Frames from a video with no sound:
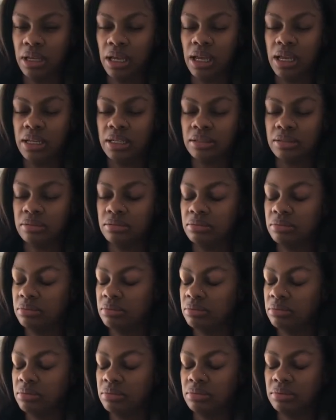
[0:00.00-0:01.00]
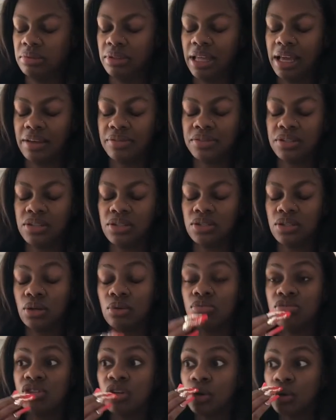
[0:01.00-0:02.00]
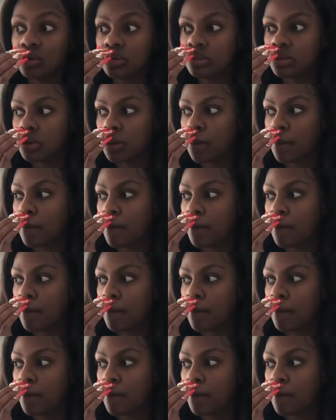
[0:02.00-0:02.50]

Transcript: and laughs at his own jokes.